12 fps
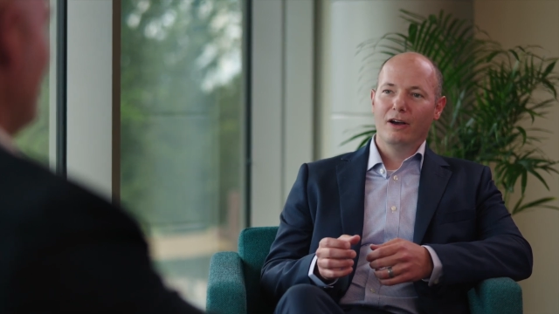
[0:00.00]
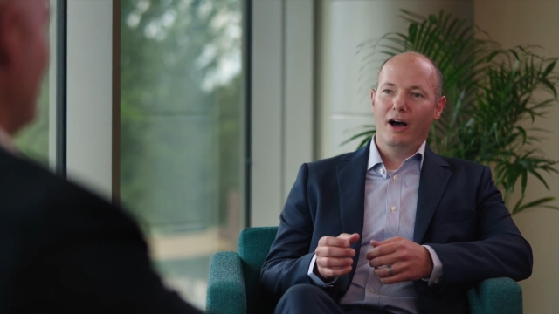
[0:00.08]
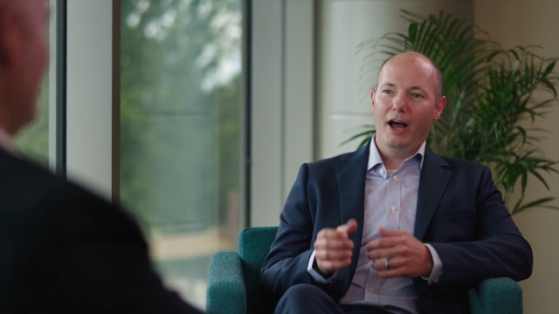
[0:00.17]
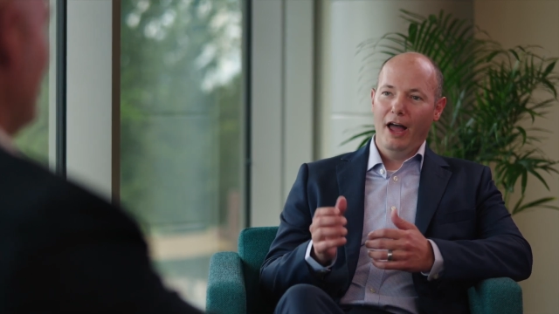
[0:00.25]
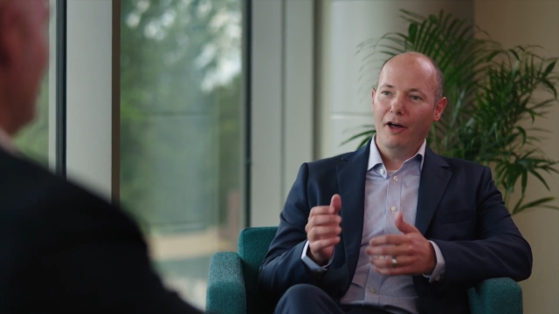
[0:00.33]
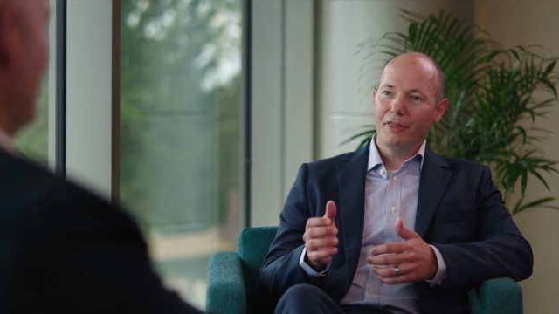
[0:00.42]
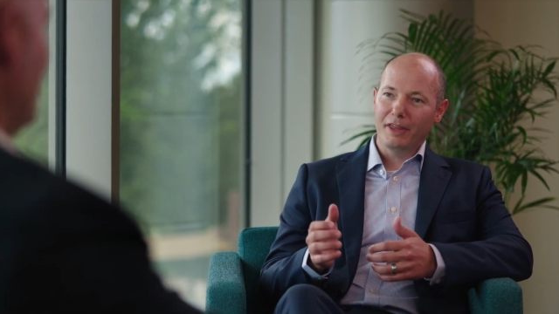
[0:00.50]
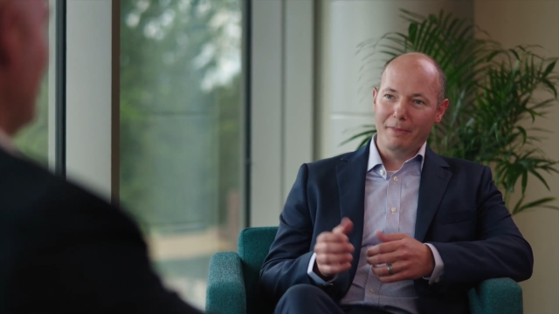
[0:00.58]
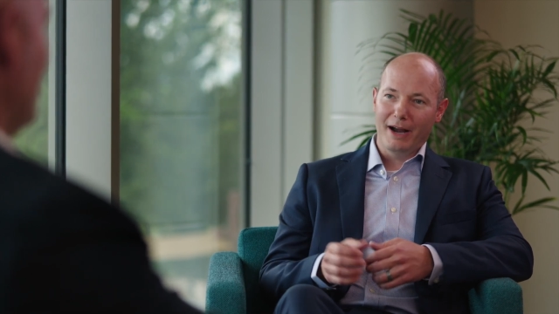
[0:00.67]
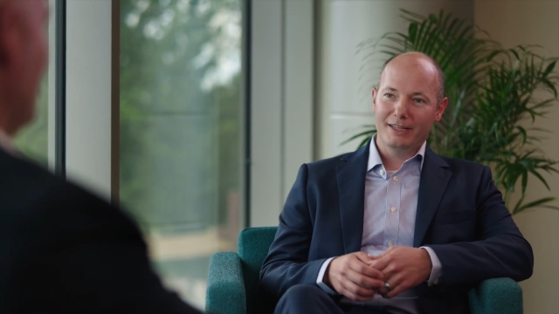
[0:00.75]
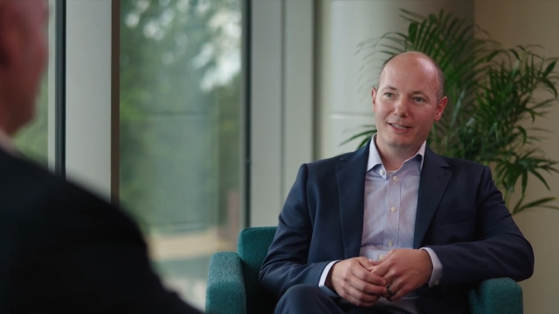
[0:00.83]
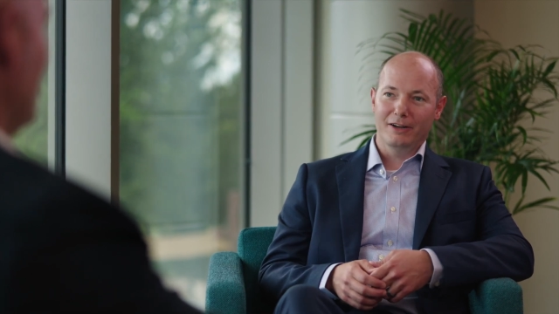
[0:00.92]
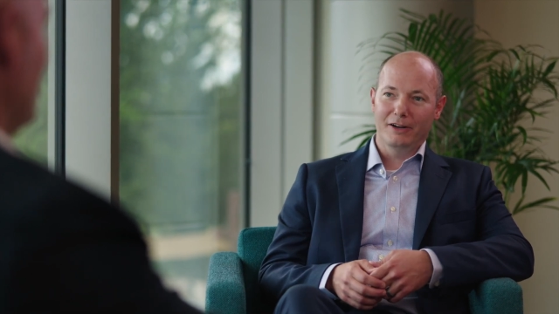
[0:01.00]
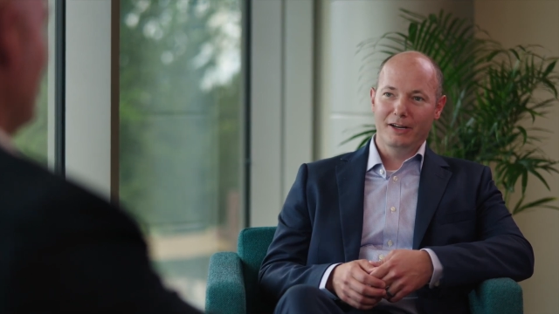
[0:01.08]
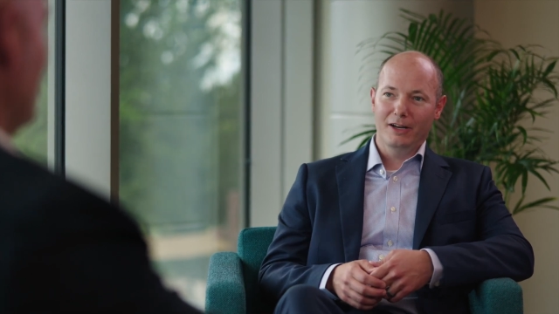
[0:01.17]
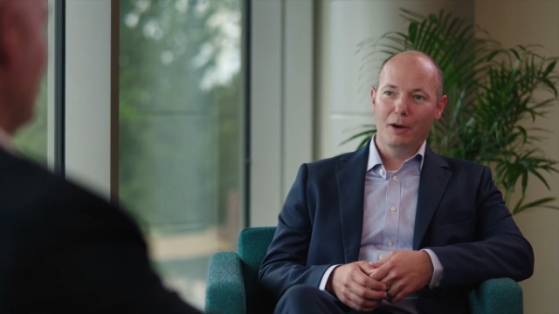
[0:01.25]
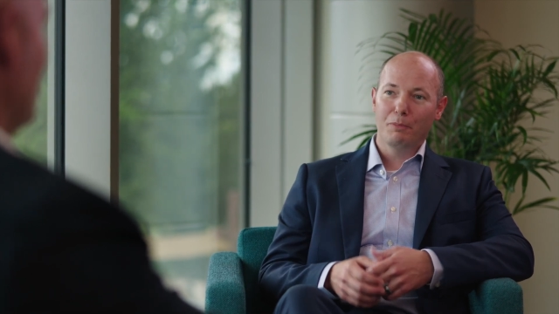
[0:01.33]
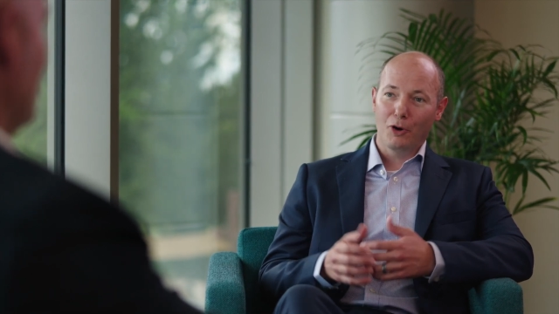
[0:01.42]
a healthy
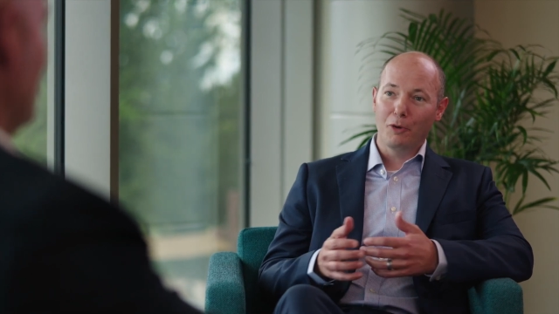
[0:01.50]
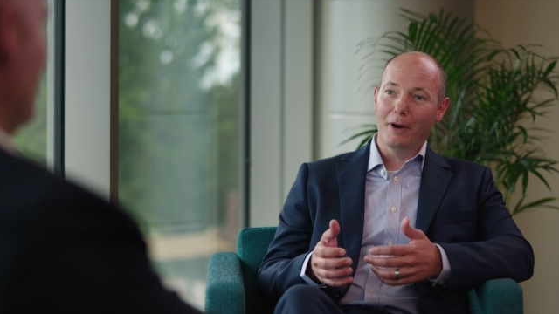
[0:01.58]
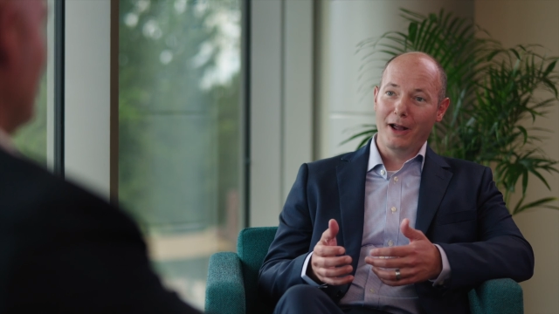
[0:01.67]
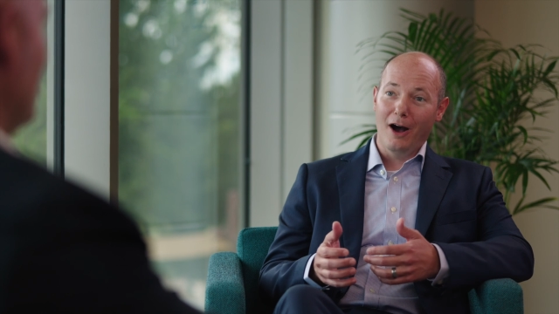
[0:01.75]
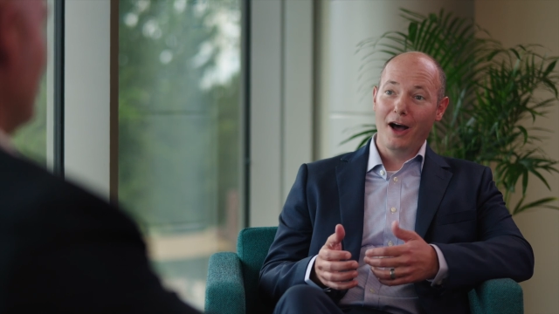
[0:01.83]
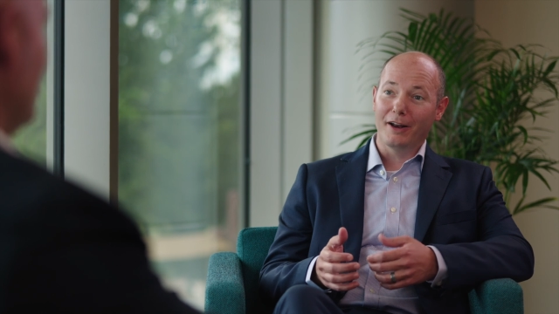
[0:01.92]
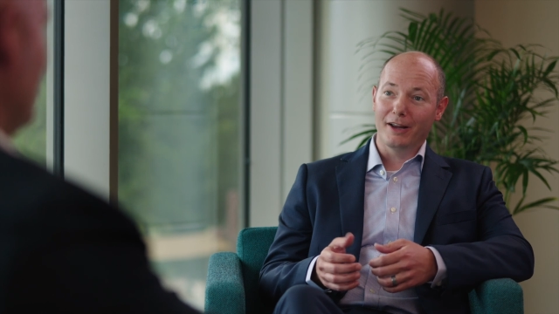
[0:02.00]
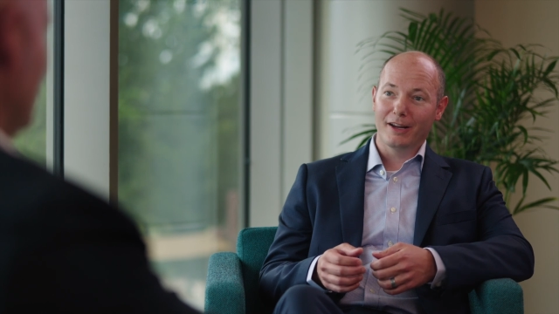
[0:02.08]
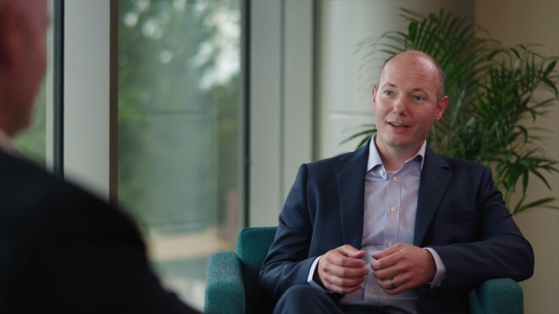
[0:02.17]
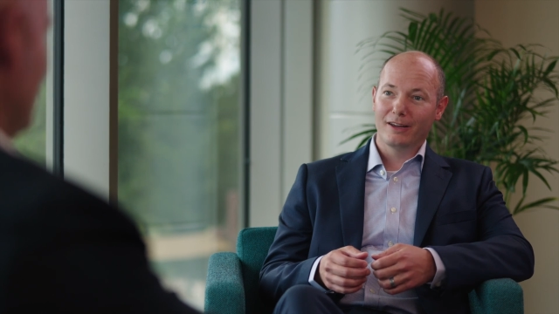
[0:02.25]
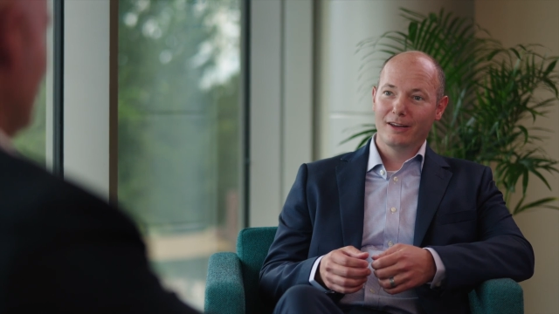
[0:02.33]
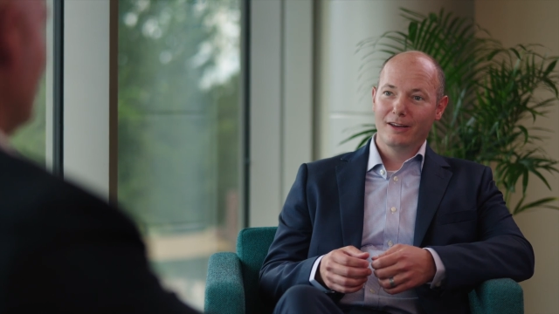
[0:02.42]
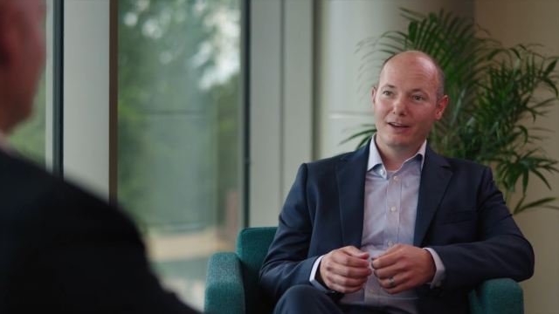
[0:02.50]
bacteria, a probiotic,